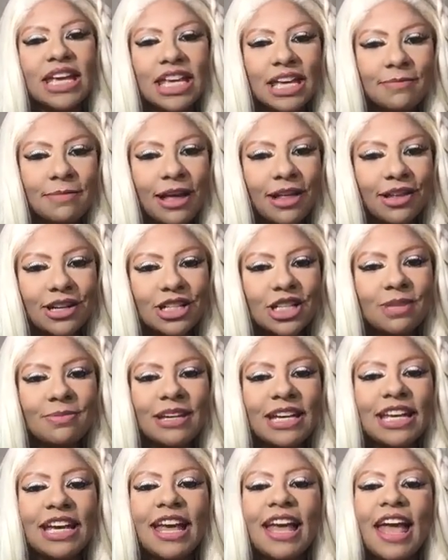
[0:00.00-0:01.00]
email it to
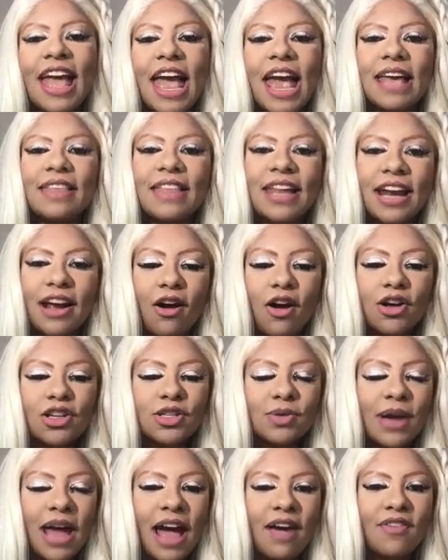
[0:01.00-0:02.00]
me. And then I
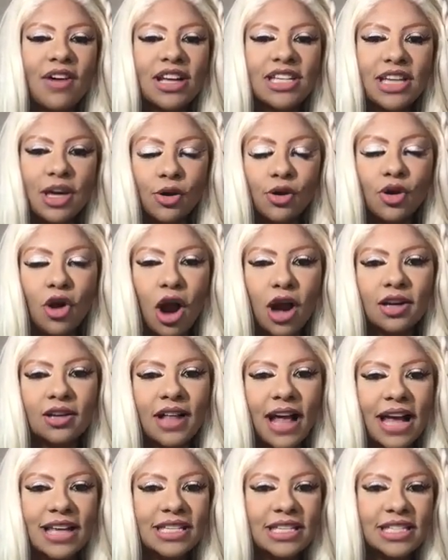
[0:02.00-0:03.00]
also have tarot card
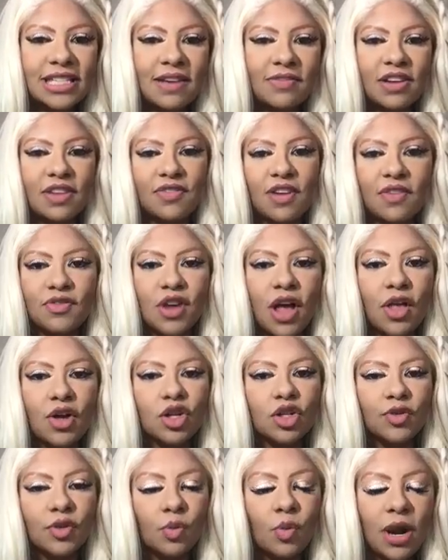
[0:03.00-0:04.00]
classes,
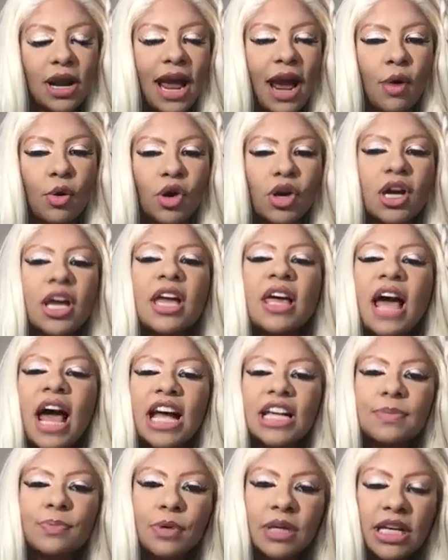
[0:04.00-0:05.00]
$75 for 1 hour.
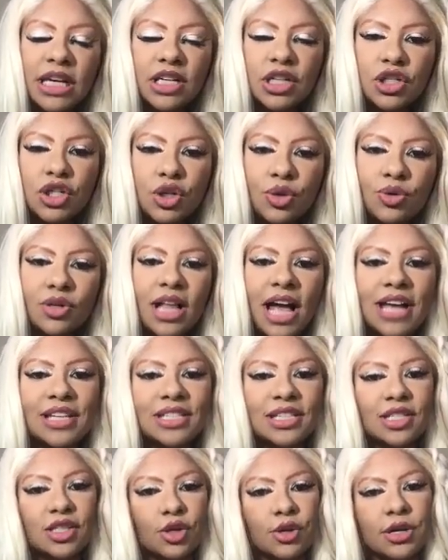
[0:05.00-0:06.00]
I split it into two
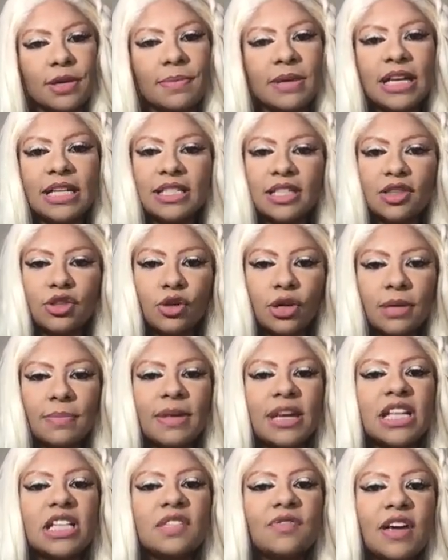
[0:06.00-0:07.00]
classes, 30 minutes and 30
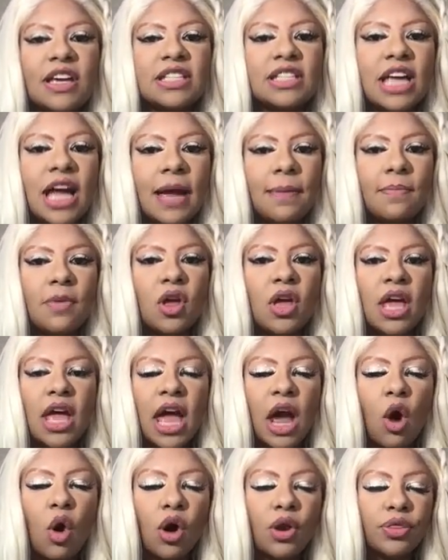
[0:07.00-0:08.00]
minutes, FaceTime
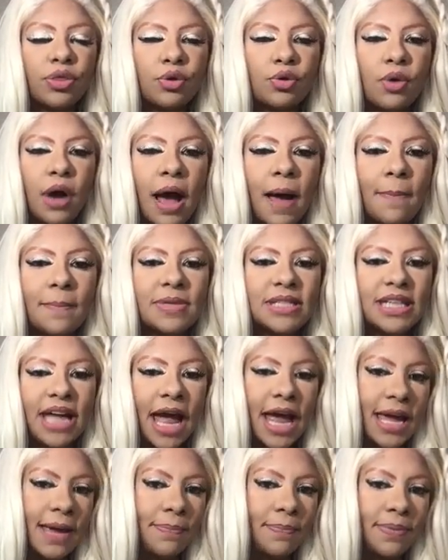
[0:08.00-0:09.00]
or through
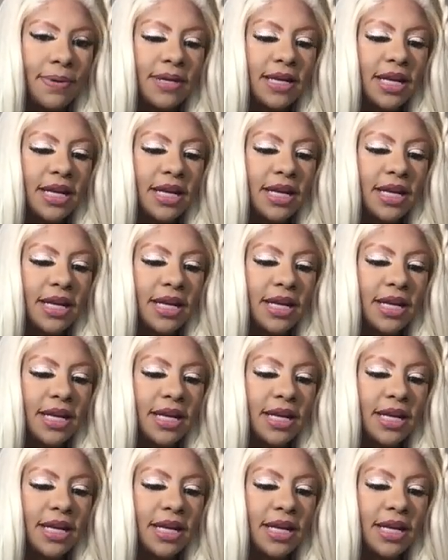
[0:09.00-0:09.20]
Skype.